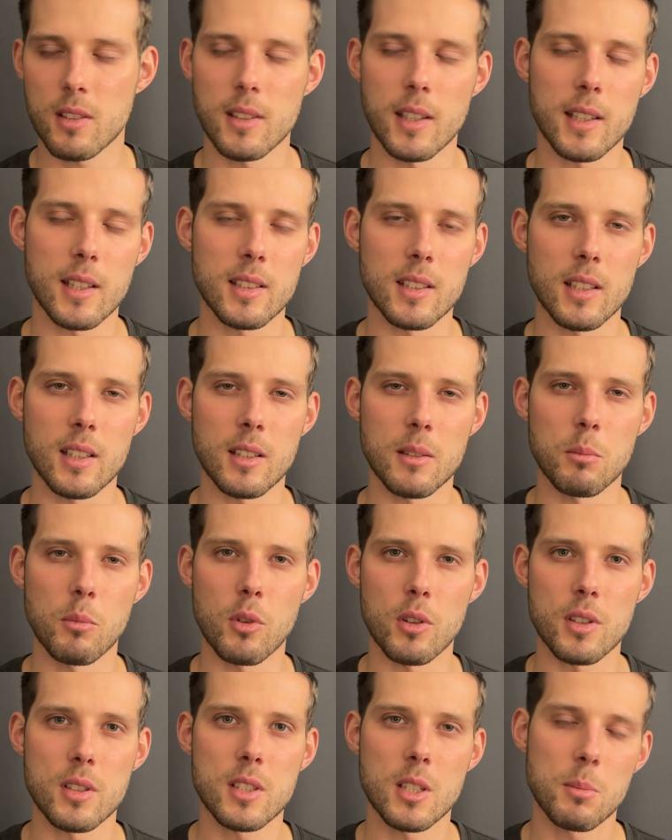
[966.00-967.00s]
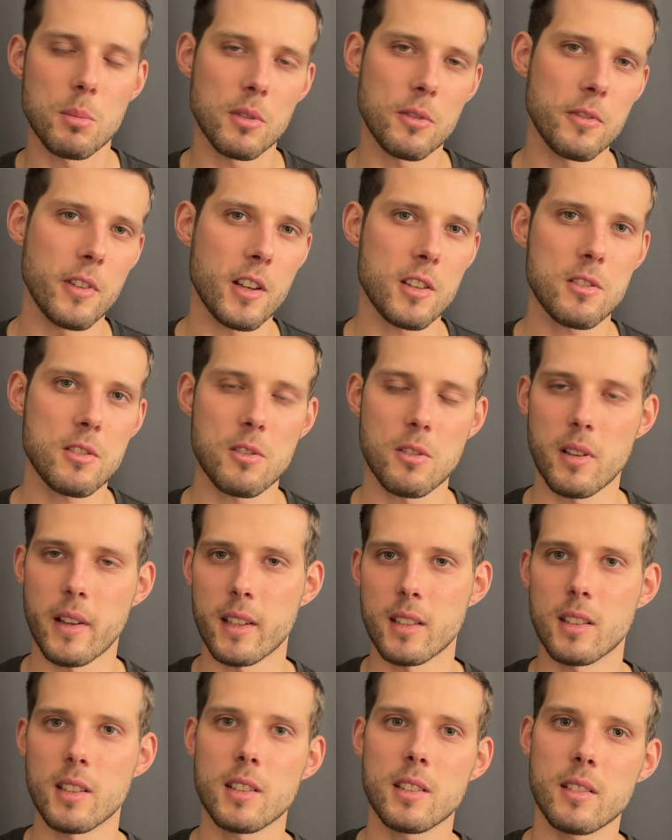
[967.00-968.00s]
like on a more simple fixture like
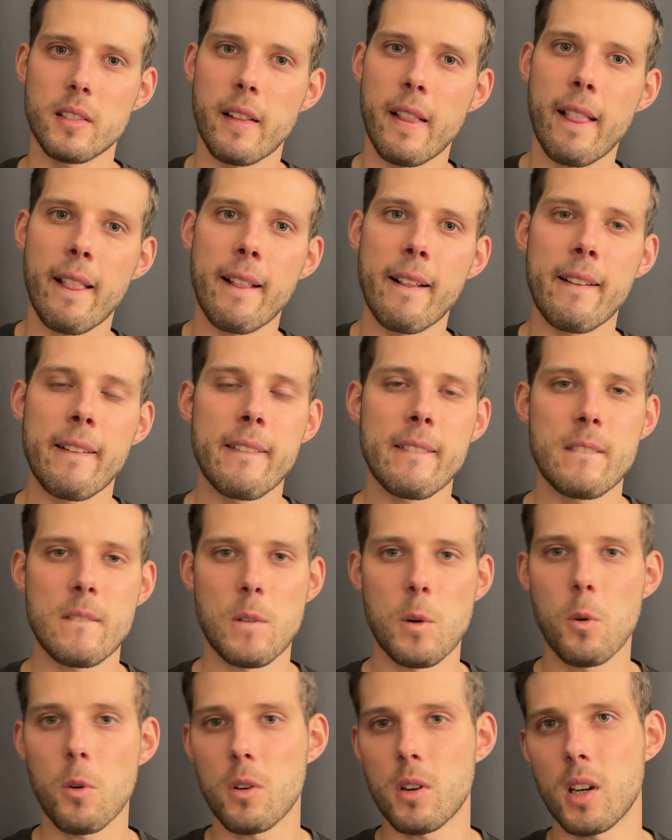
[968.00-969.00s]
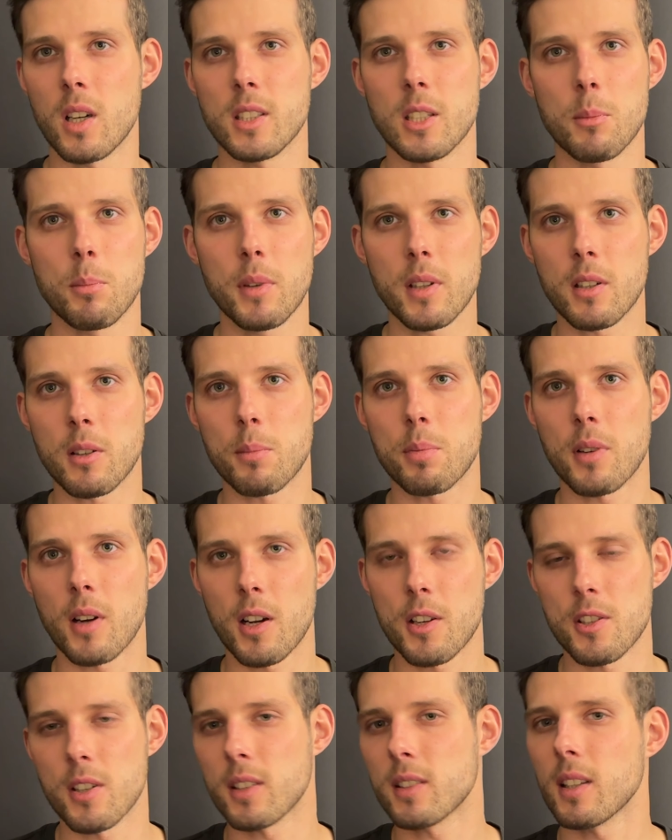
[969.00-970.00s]
this, or on a bigger
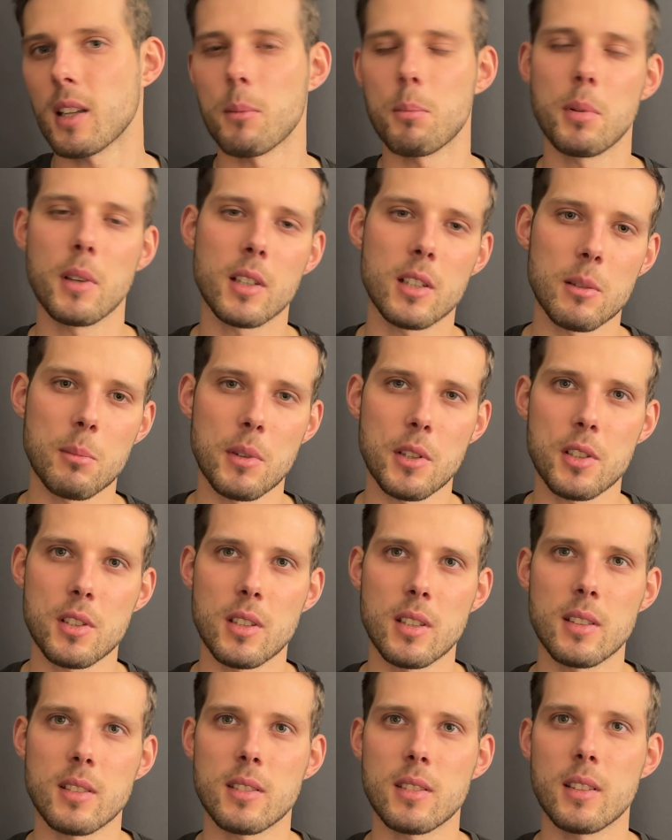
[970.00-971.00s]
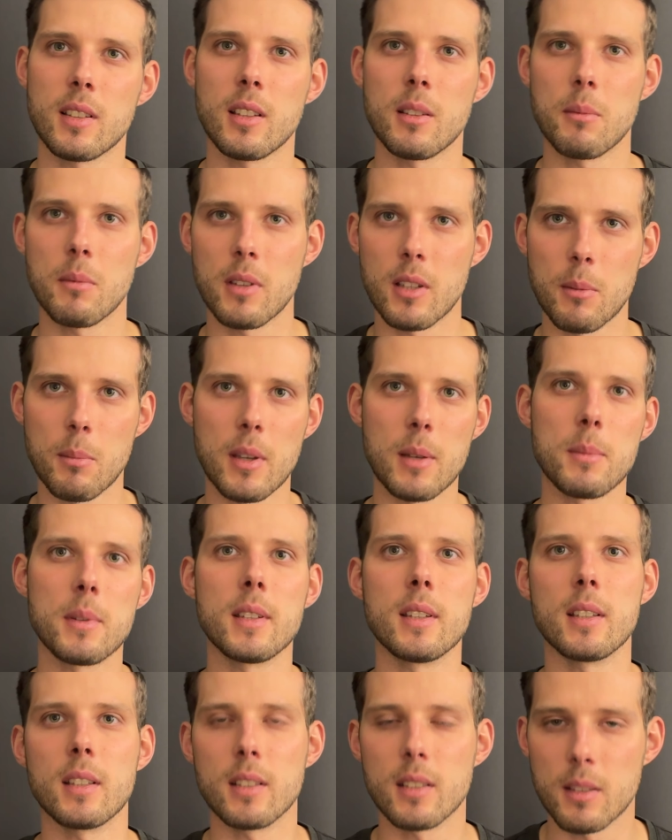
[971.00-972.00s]
project, a bigger machines, it may
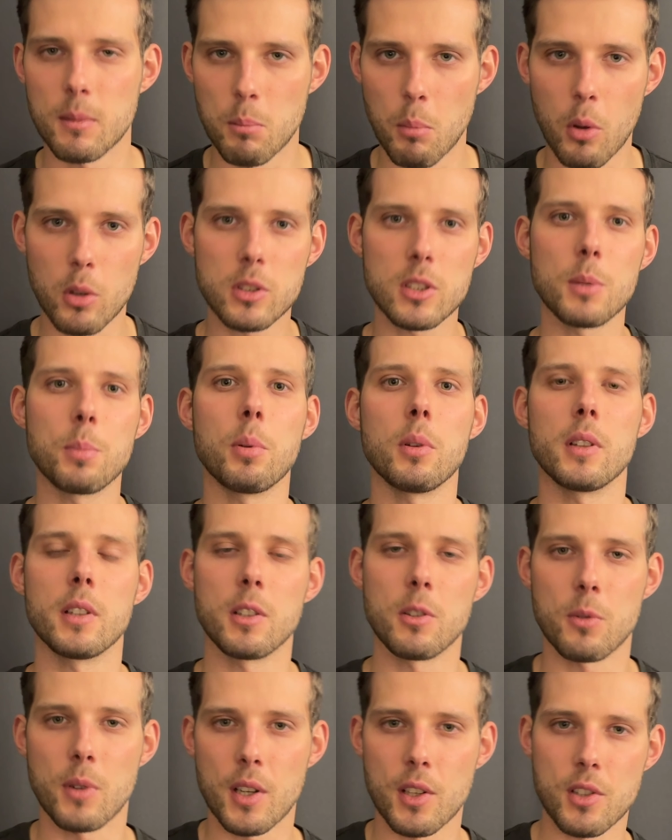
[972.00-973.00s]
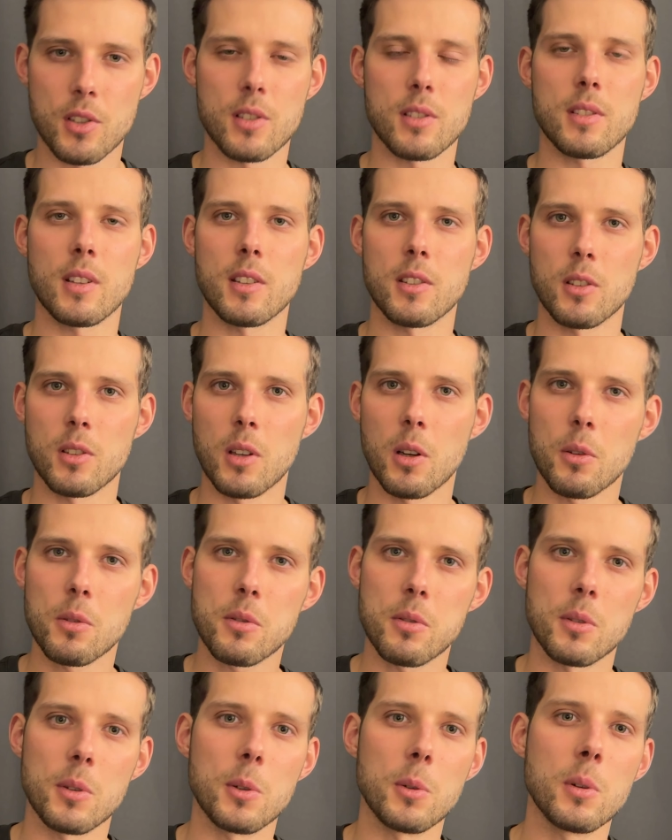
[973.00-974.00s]
be multiple iterations that you go
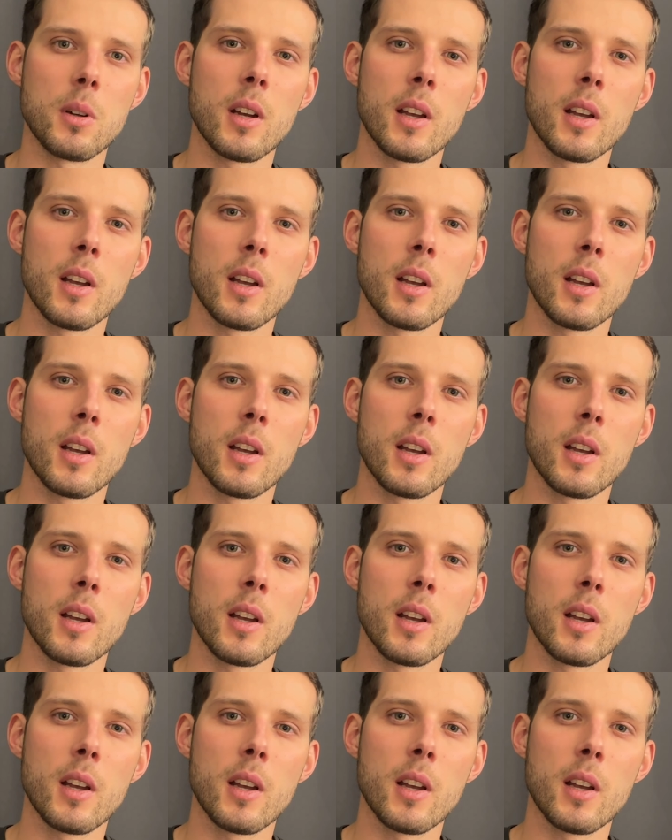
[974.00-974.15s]
through,